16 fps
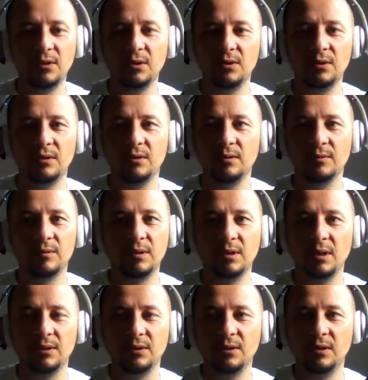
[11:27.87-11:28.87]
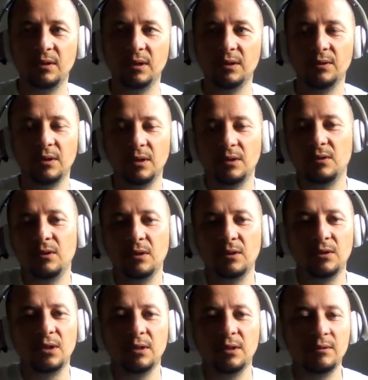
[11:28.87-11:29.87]
just such nice. It's
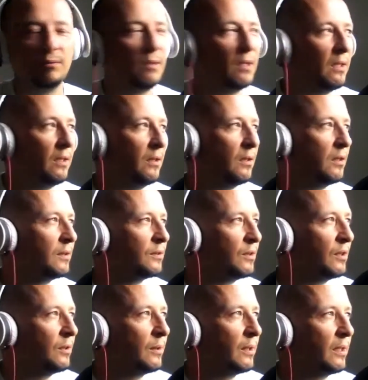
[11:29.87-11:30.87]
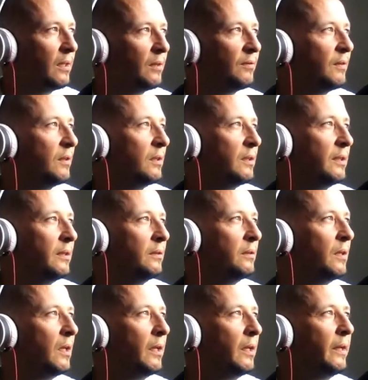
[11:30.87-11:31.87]
just really nice, chilled out flying.
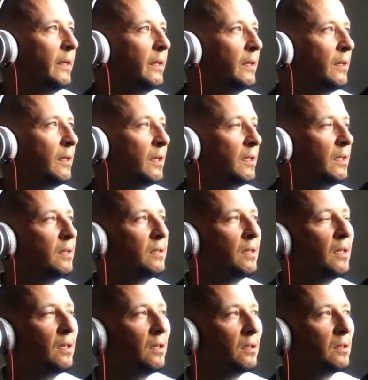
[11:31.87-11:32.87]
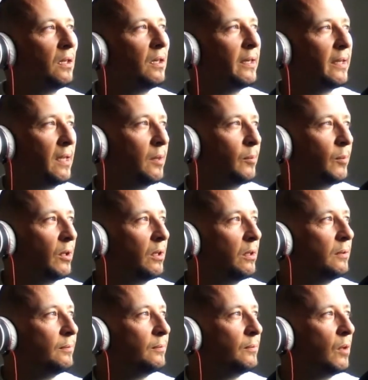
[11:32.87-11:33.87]
I didn't think I'd like it,
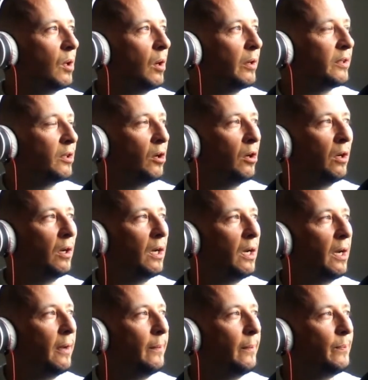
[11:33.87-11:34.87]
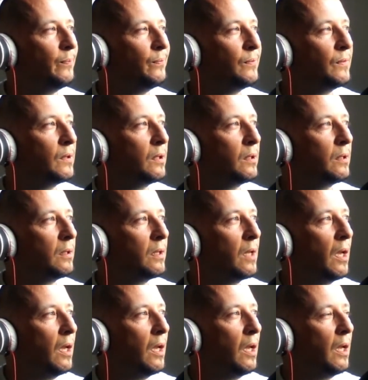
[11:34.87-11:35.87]
but I got
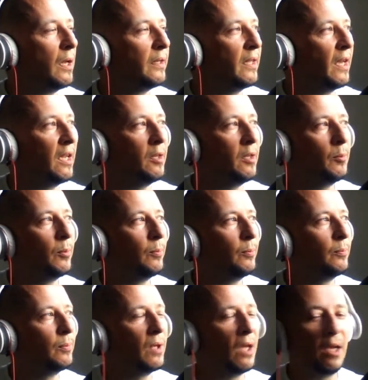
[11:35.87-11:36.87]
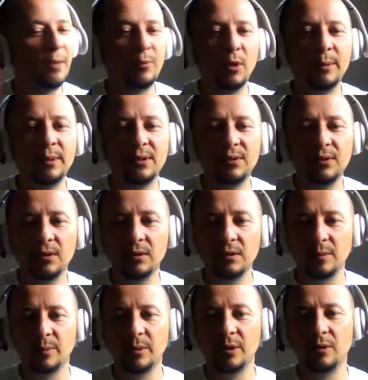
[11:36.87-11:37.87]
Gabe Robinson
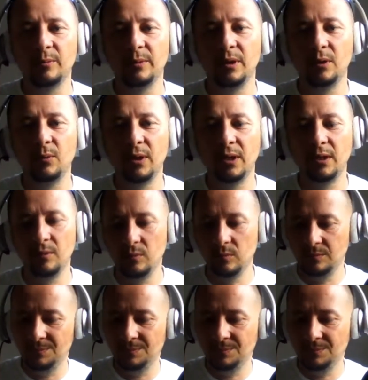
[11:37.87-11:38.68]
to build me a wing.